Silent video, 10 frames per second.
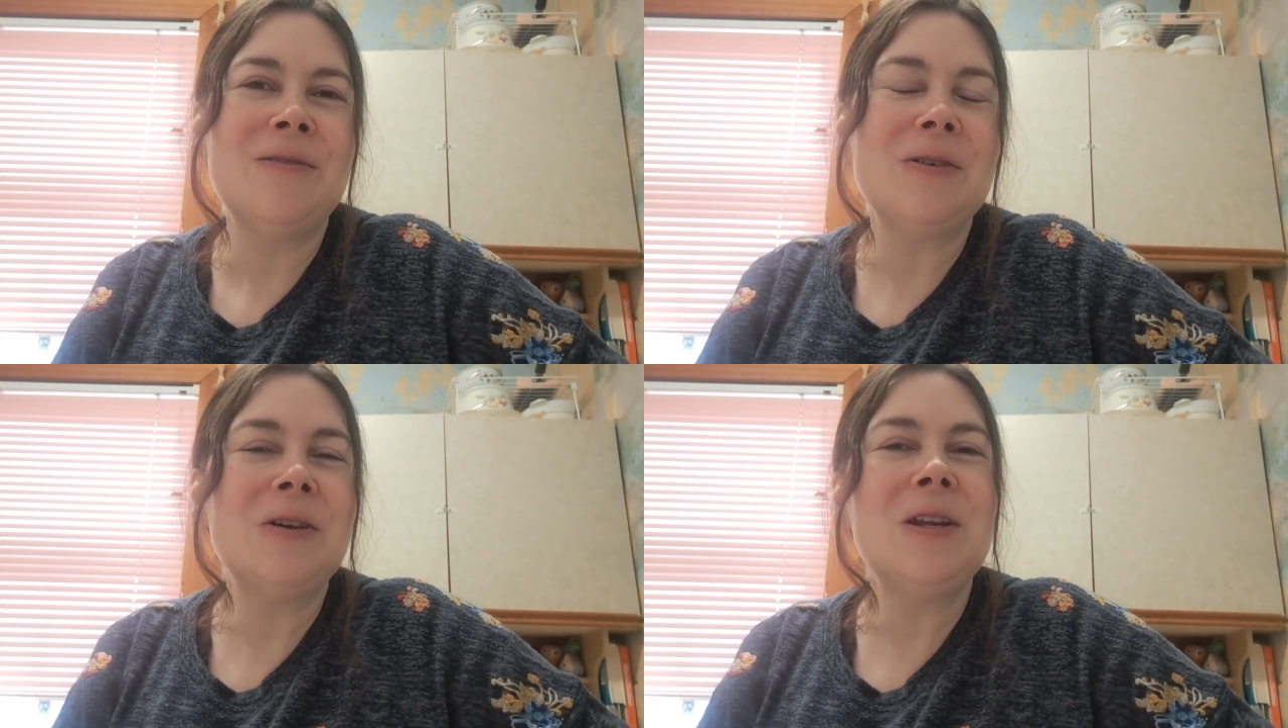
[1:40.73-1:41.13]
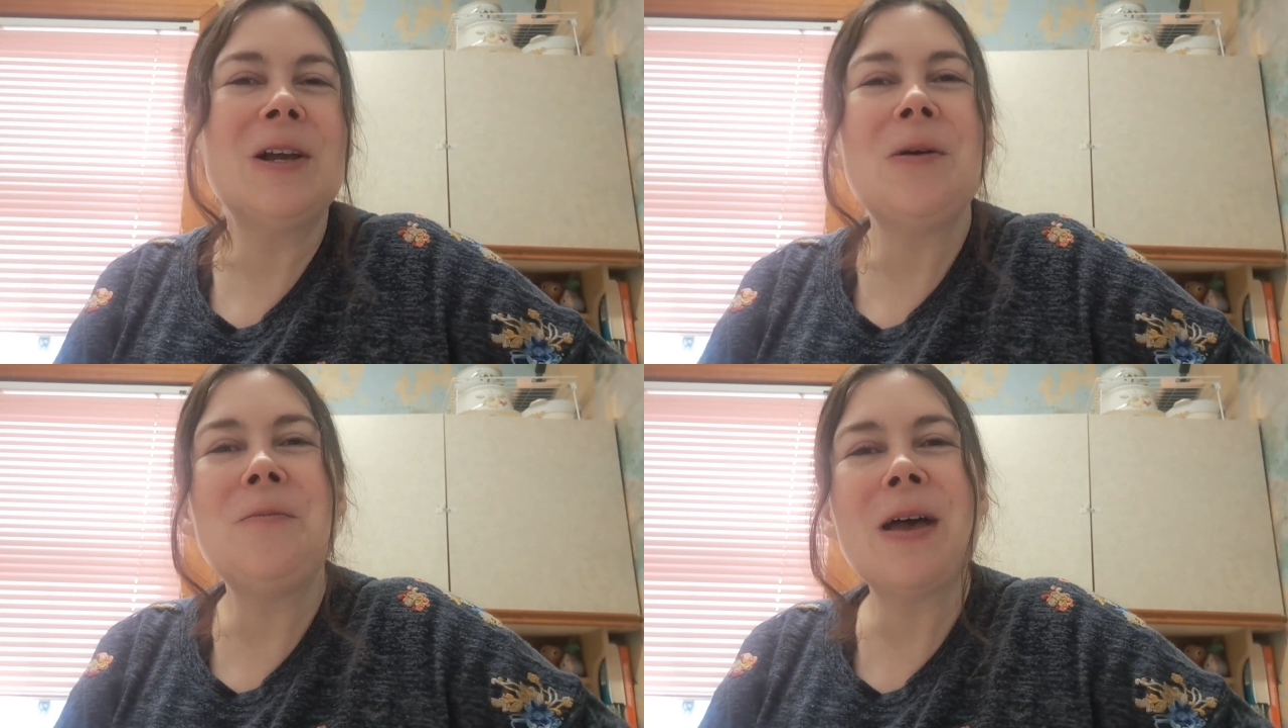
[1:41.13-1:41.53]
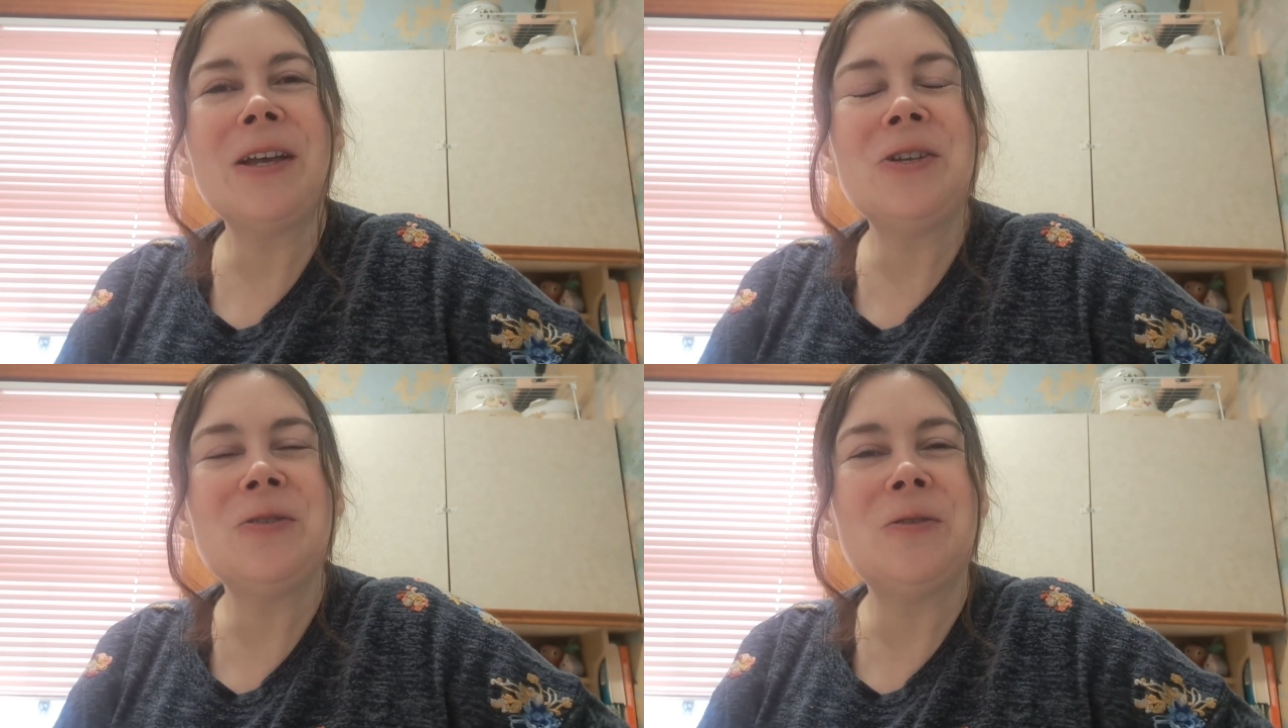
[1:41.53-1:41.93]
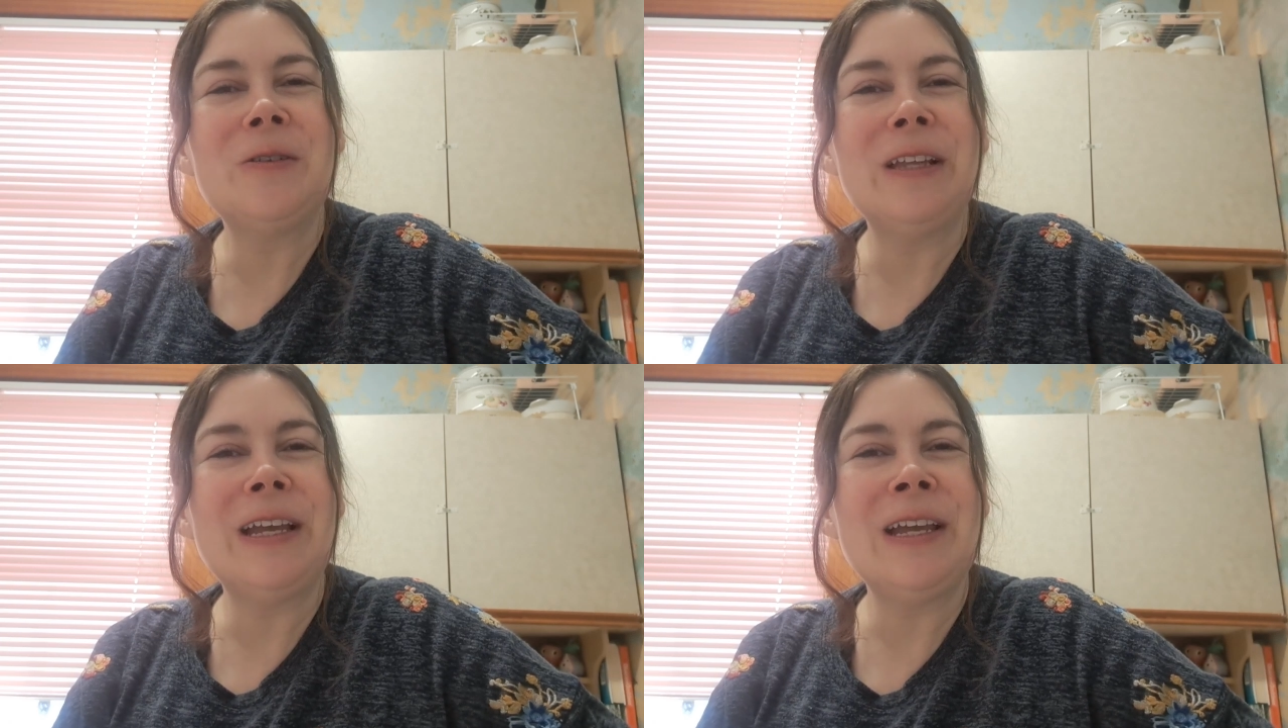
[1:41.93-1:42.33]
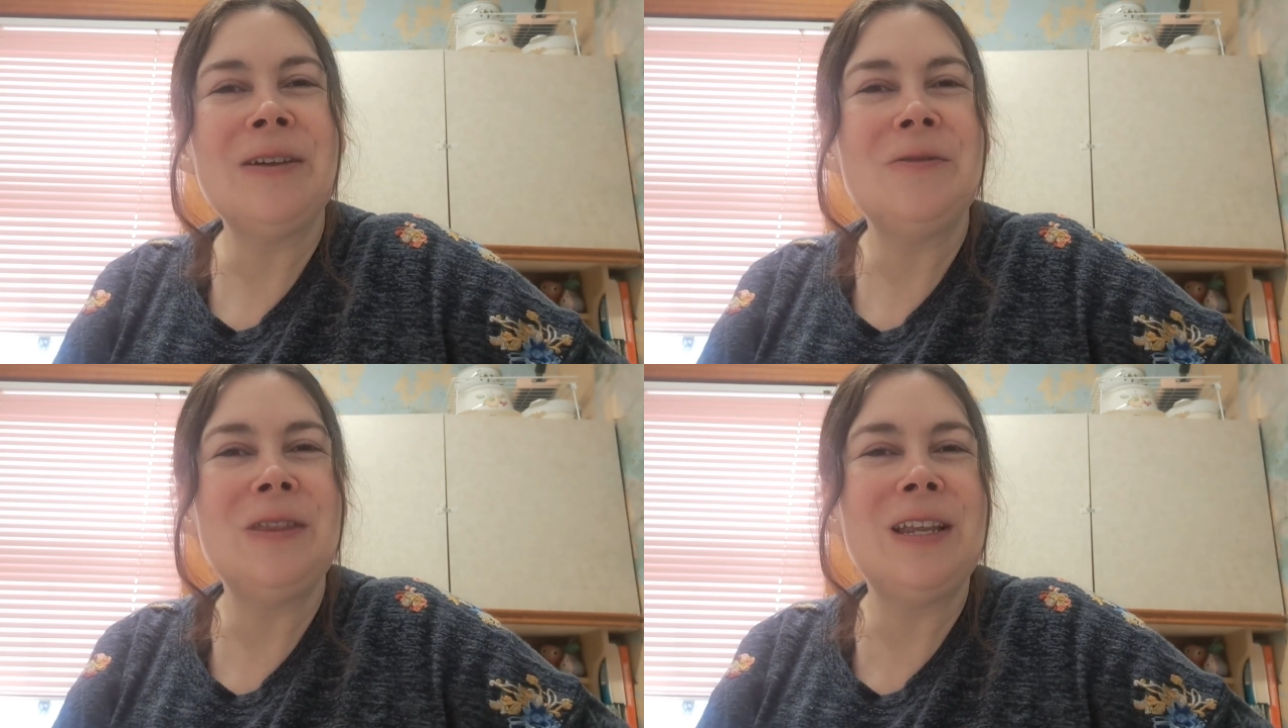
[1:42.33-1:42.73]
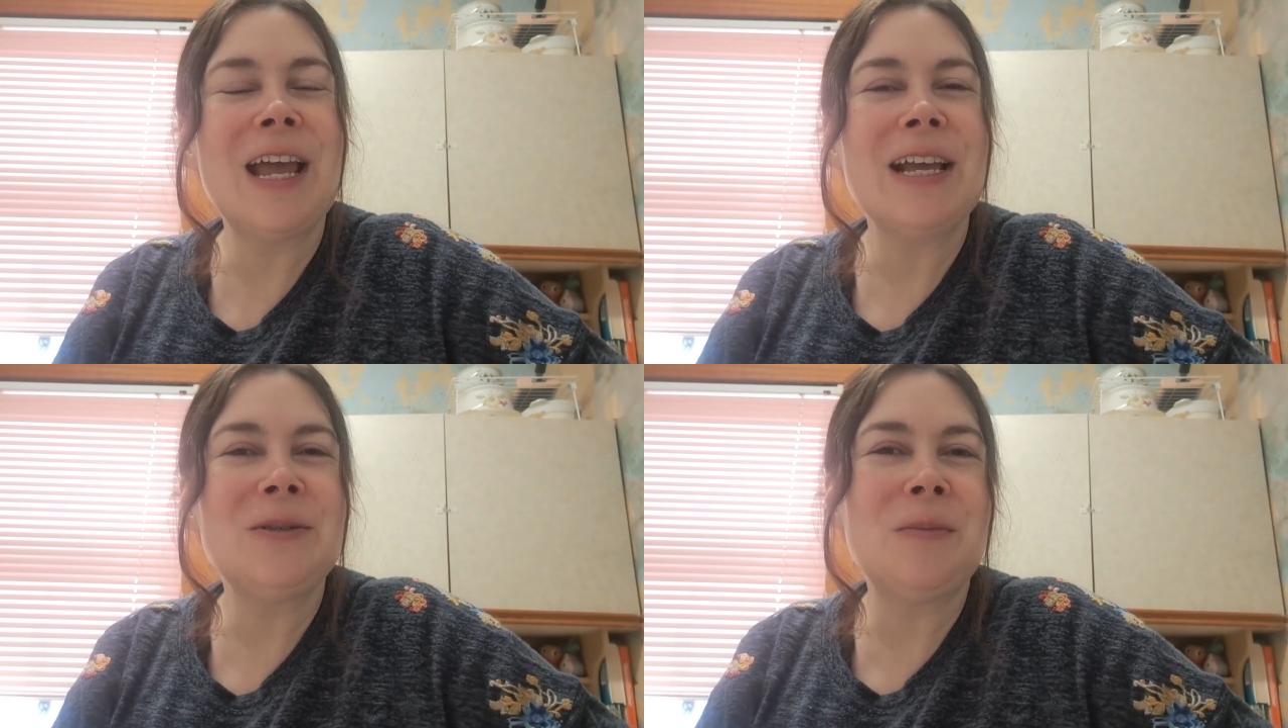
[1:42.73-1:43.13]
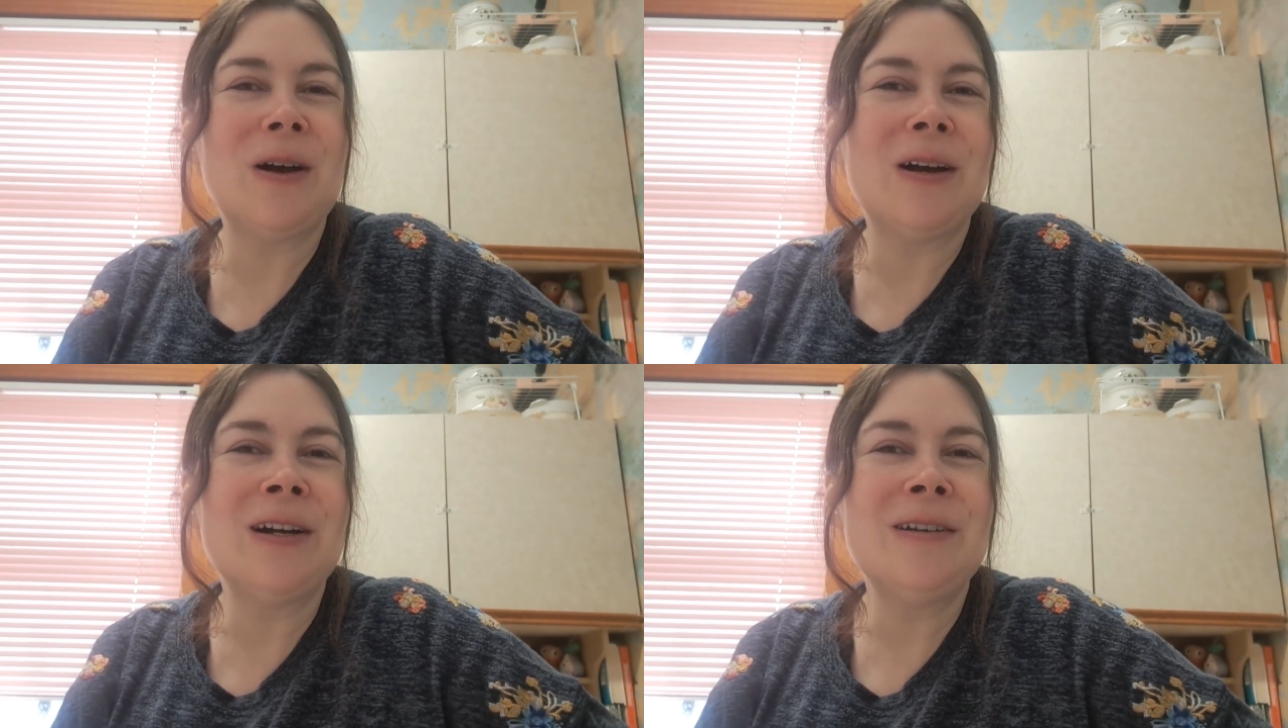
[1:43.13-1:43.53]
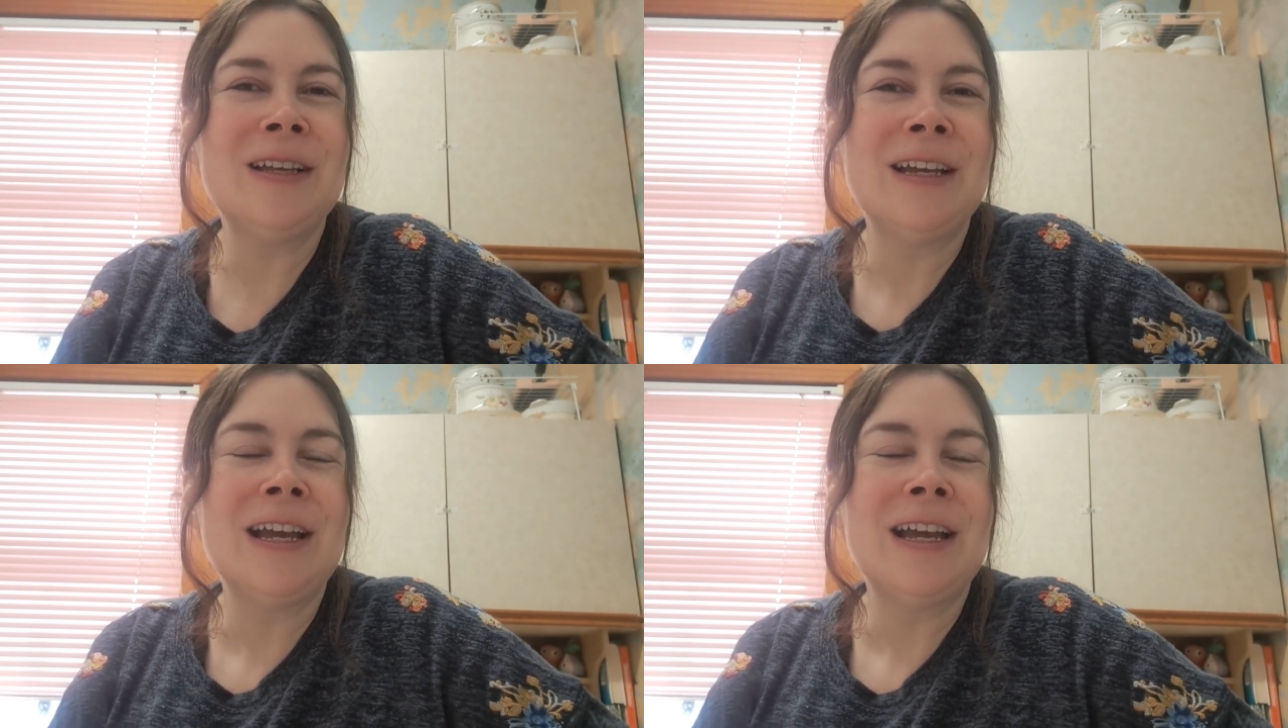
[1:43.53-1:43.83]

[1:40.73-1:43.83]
I'm going to come back shortly with the next part